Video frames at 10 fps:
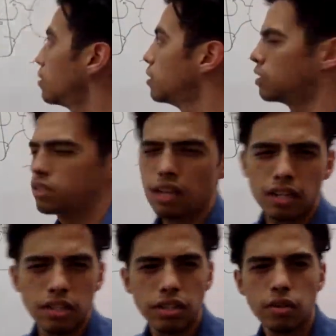Yeah. Does
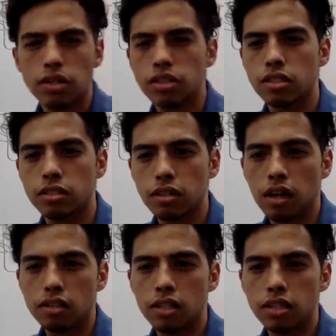that answer your question,
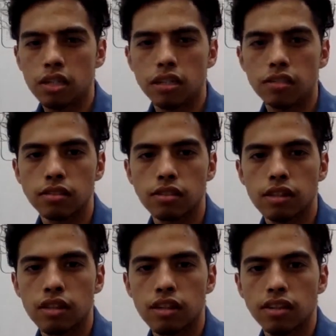Jessica?
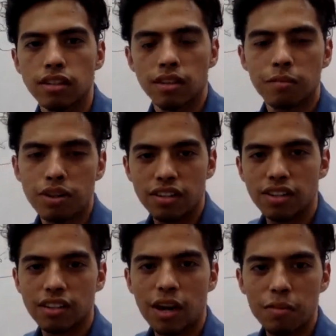Put it
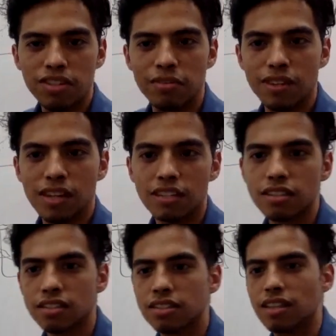in the comments if it
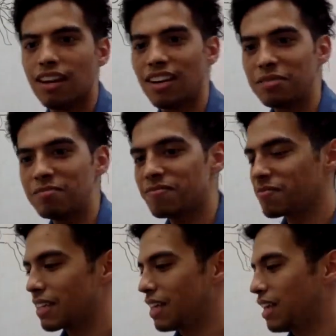does. But
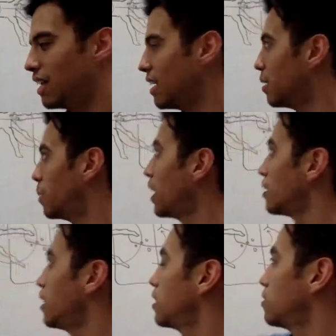
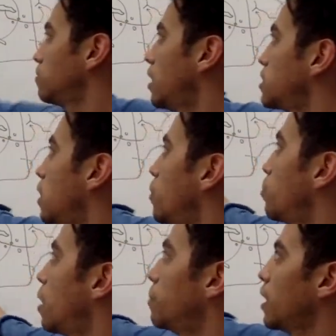yeah, that's
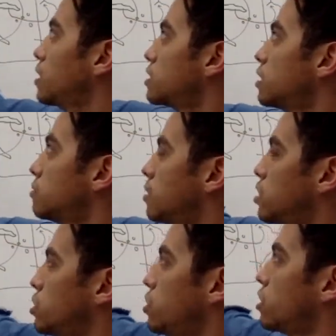how it propagates it.
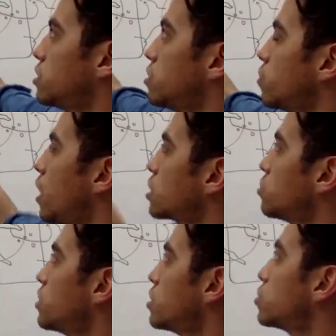It just does its own
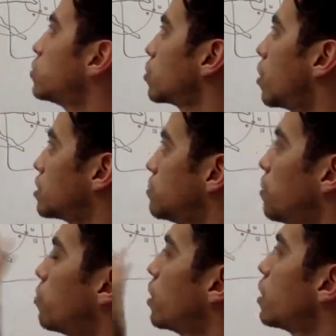action potential across
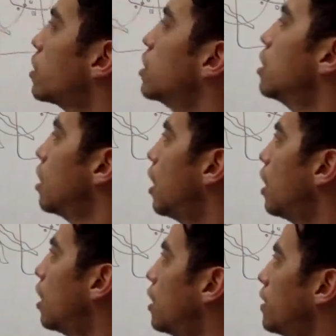the membrane.
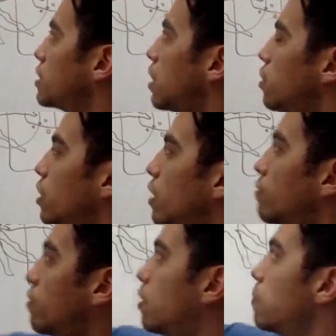And that's how you
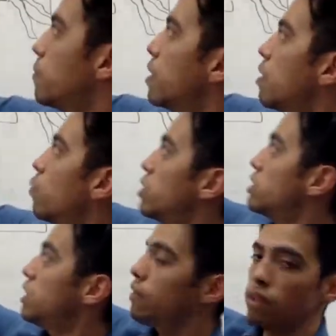get from
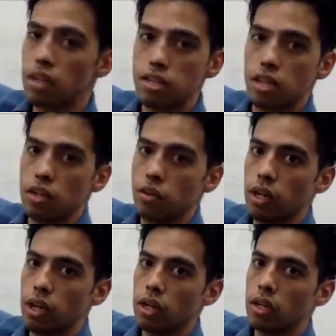receiving a
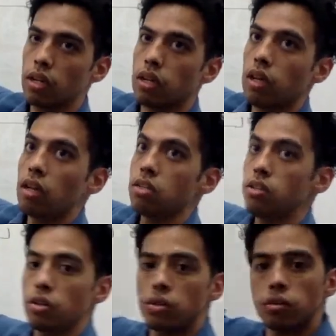signal here
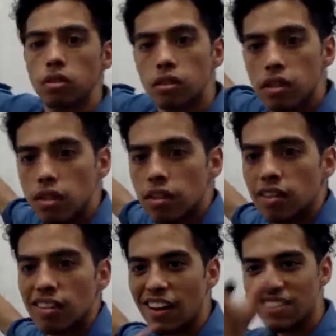to,
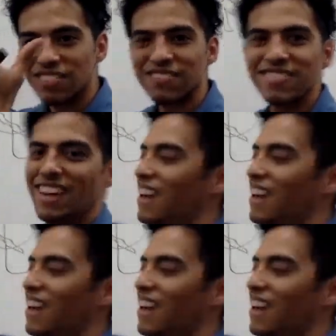awesome,